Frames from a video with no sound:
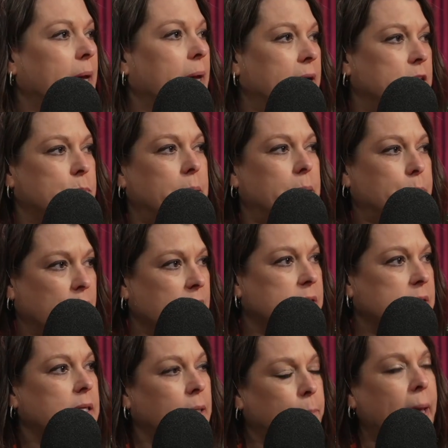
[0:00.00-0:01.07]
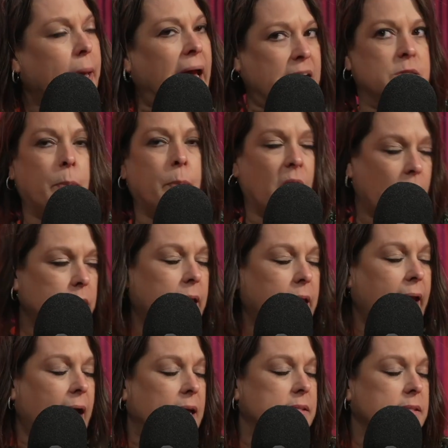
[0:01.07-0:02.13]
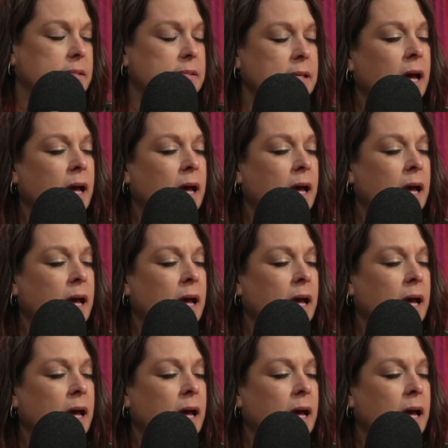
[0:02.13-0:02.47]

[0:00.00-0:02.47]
Management Plus in past podcasts.